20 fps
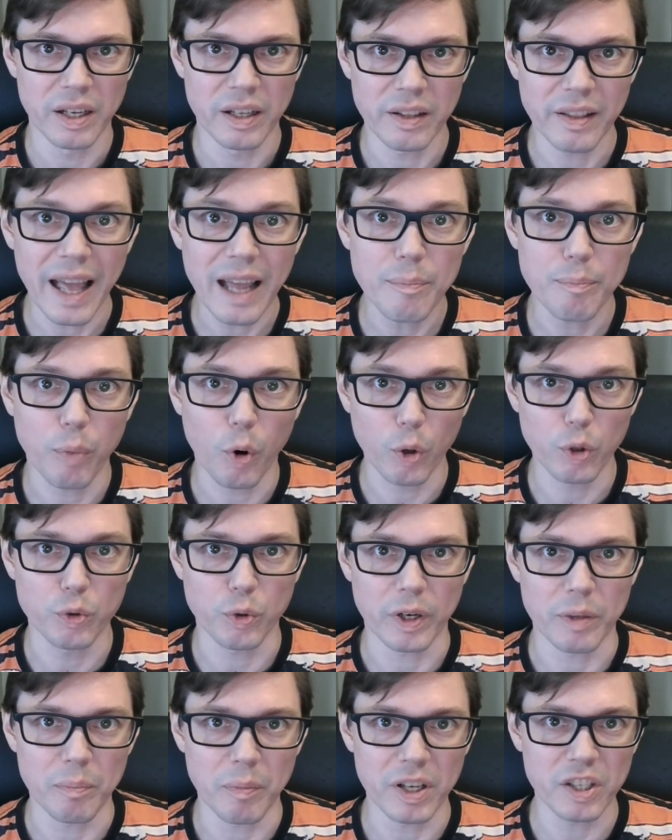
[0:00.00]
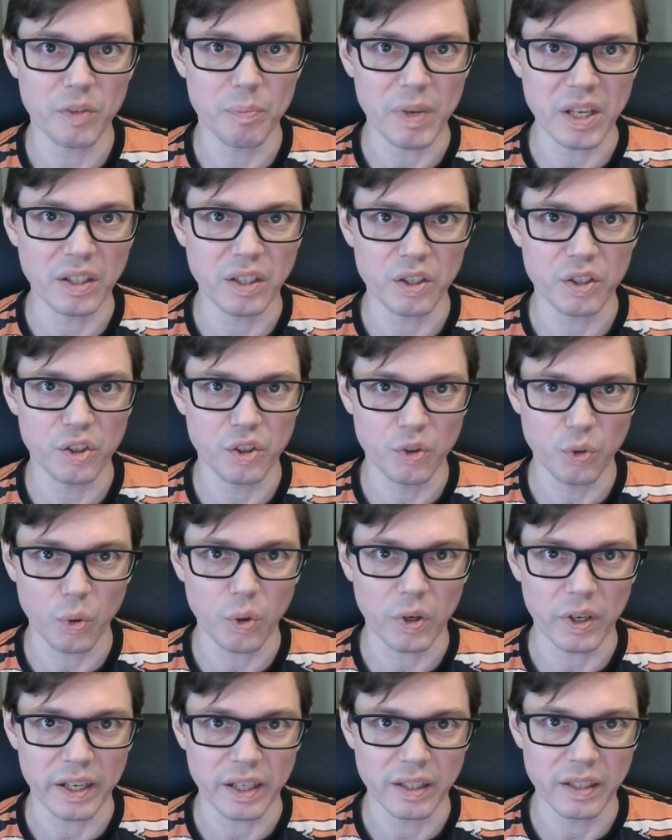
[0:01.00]
That portrait must be
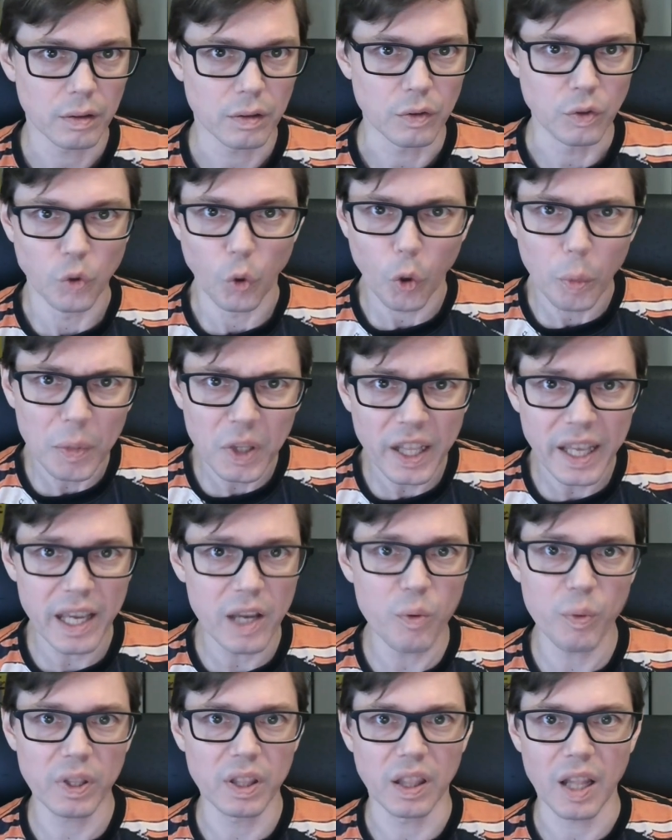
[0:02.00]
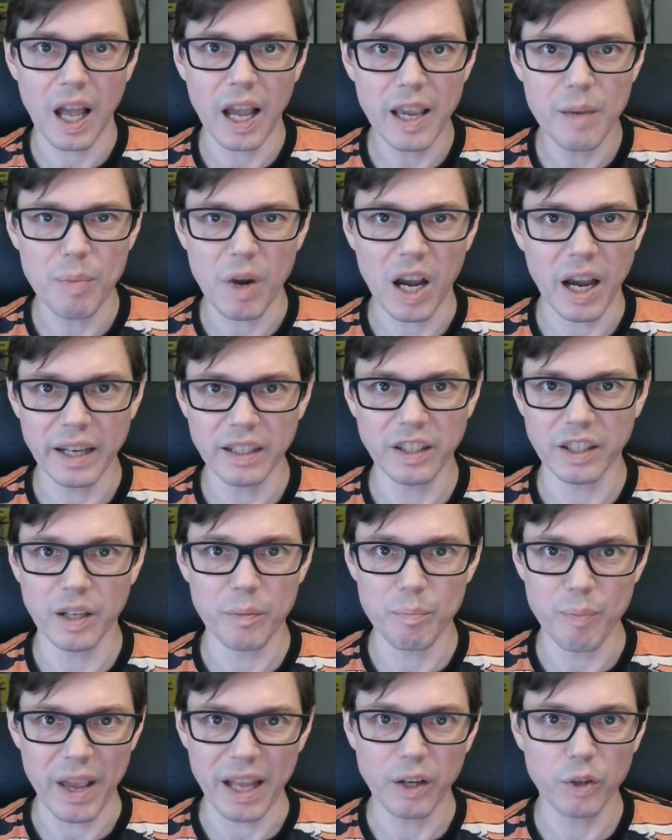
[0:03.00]
destroyed. Normally, it would lie behind an
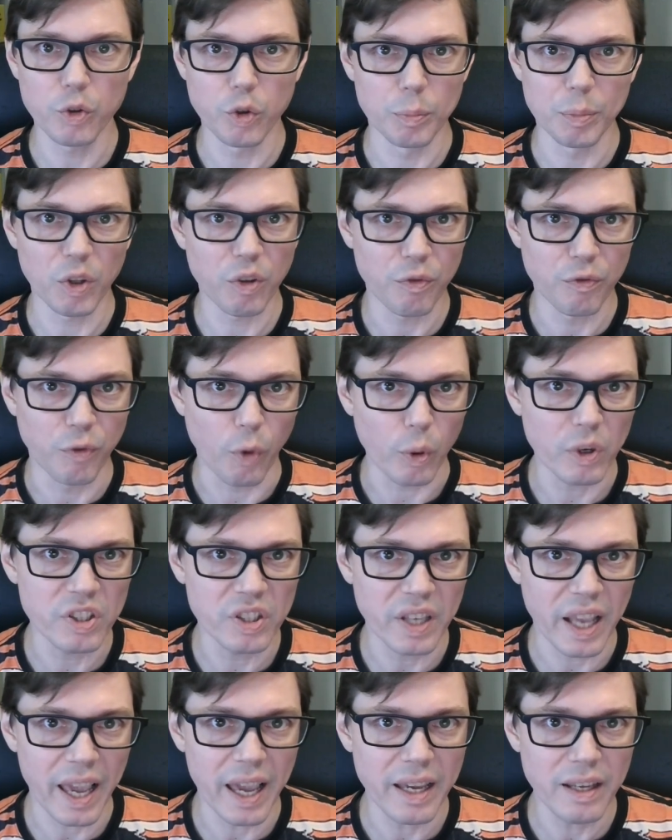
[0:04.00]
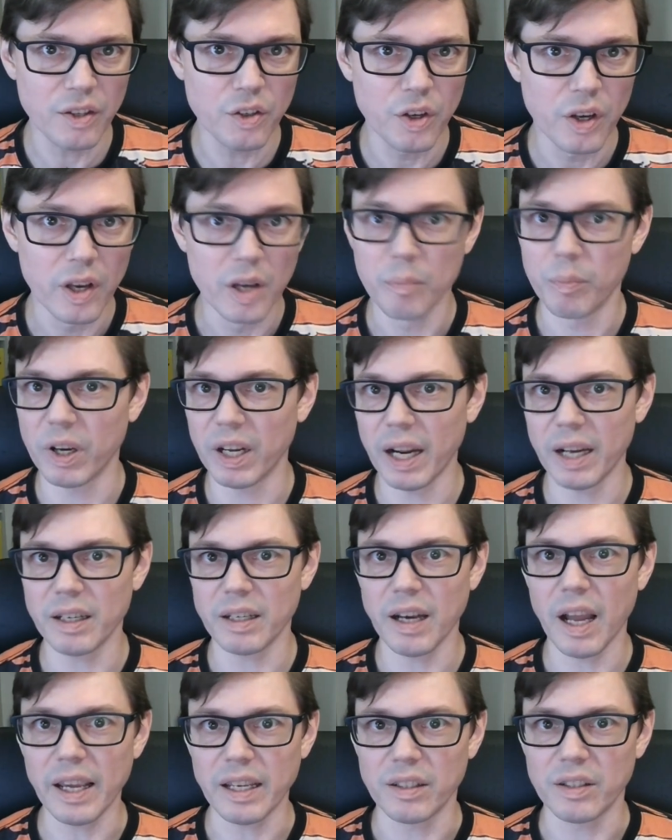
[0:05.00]
impenetrable force cage, but at
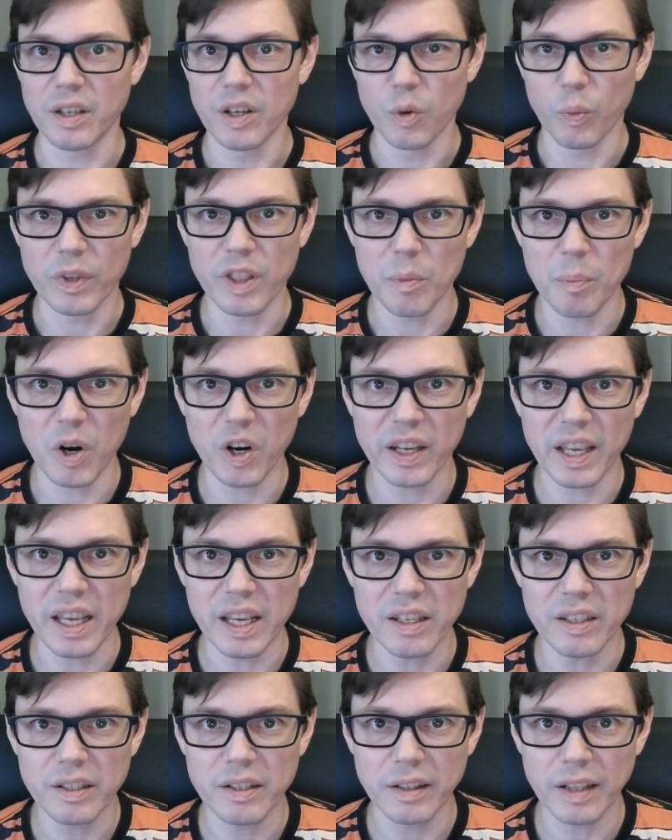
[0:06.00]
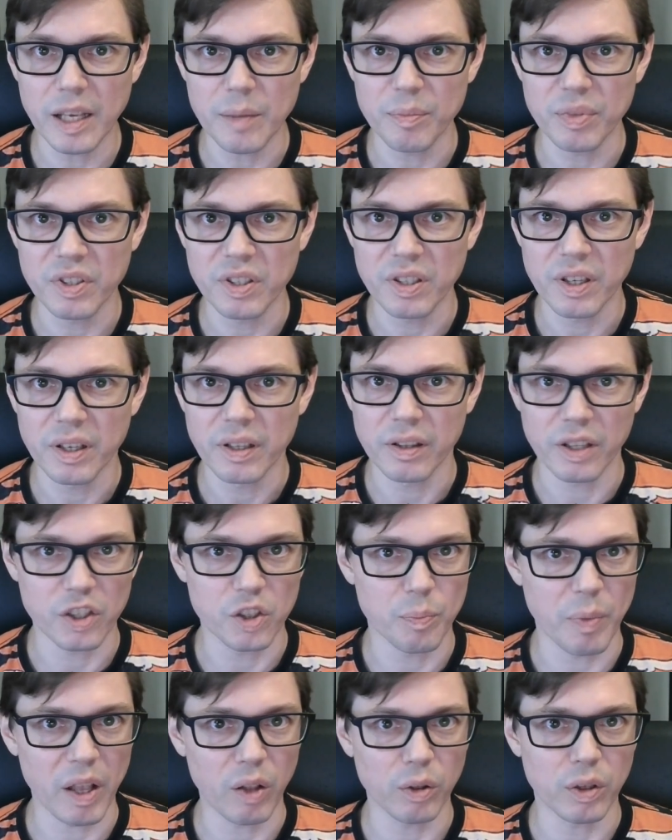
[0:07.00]
night, when the Marquis sleeps, the
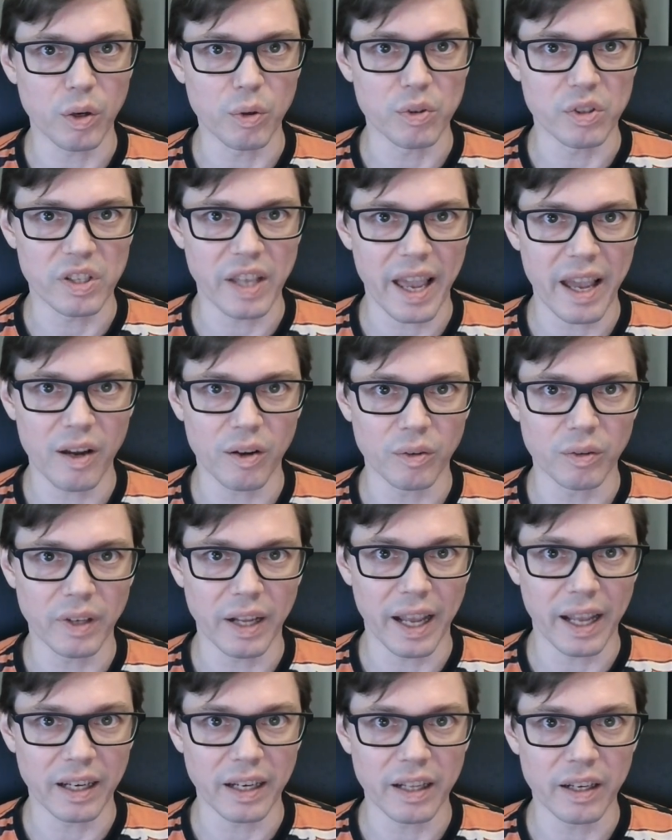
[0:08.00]
spell goes down, and